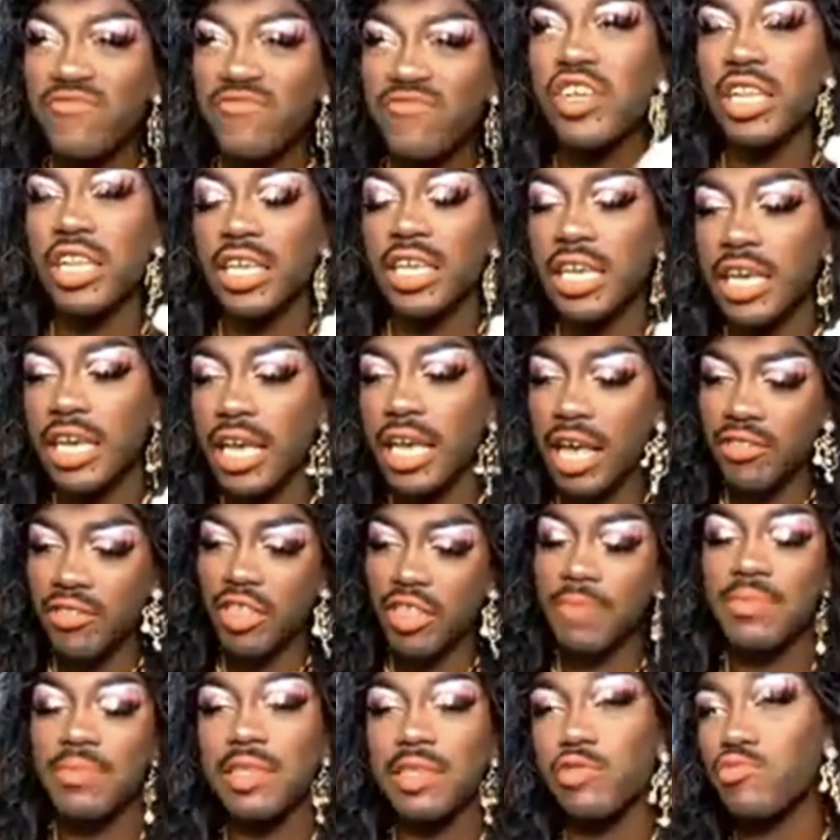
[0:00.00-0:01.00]
and I was feeling
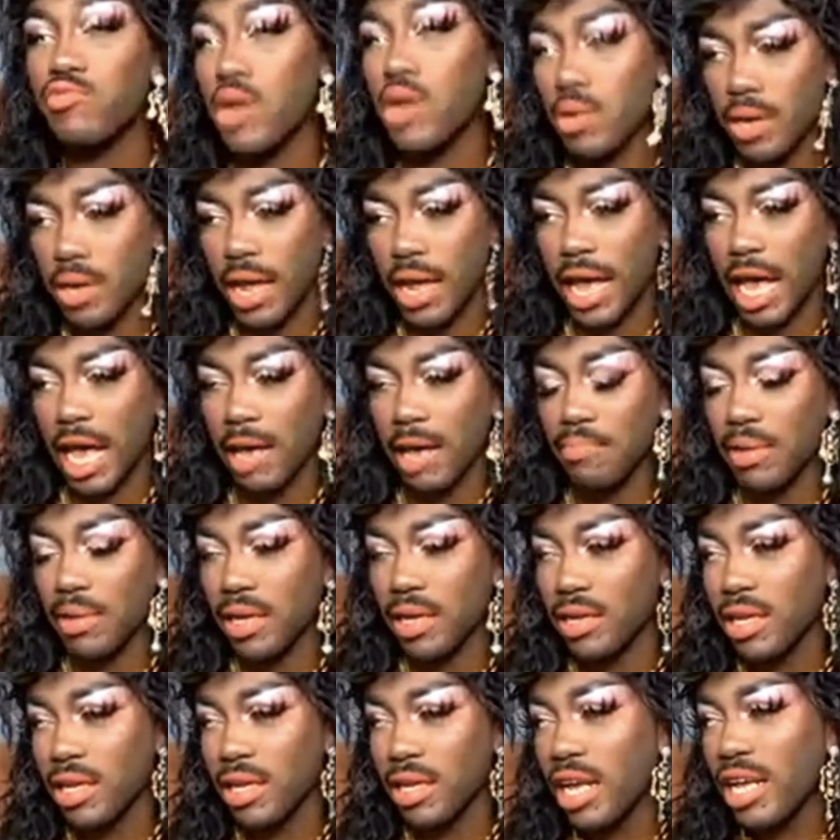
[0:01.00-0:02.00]
it, and then Miss Rona
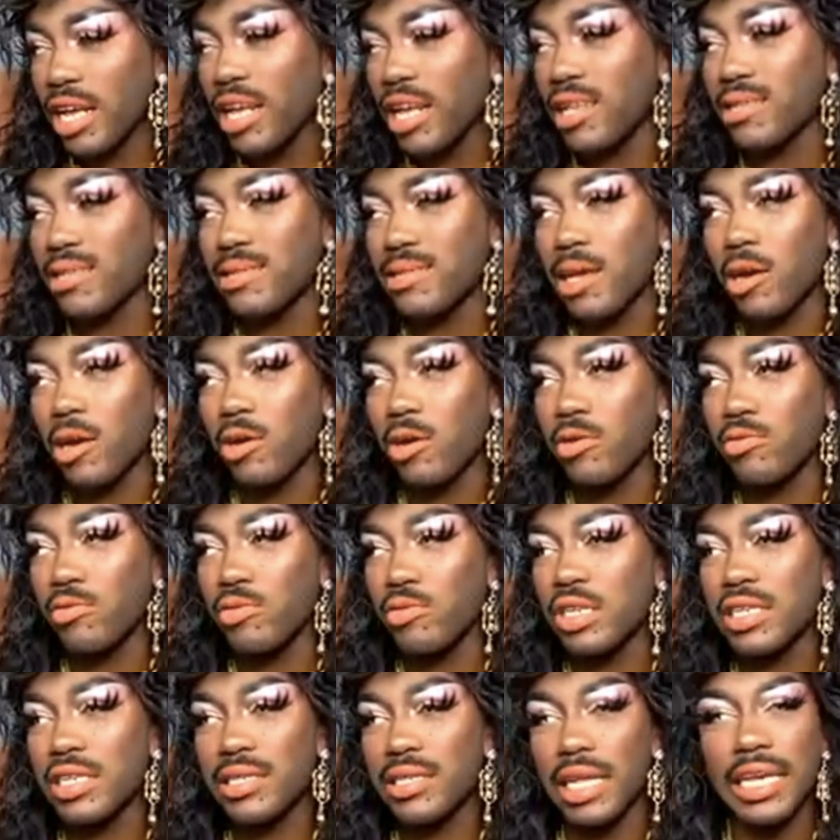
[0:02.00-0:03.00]
happened. And
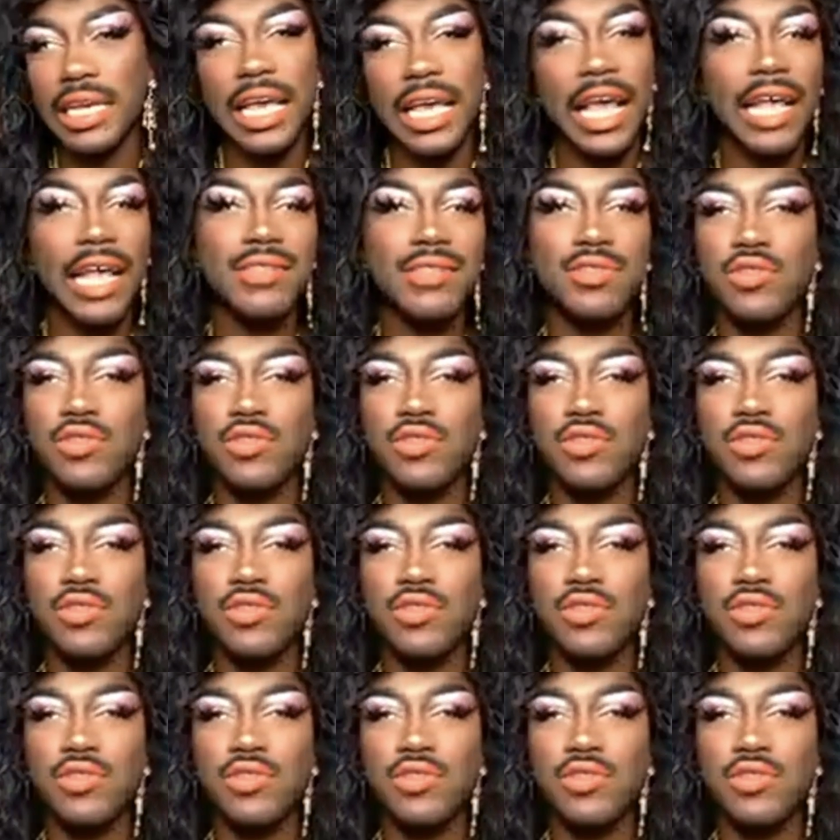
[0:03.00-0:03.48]
so we just like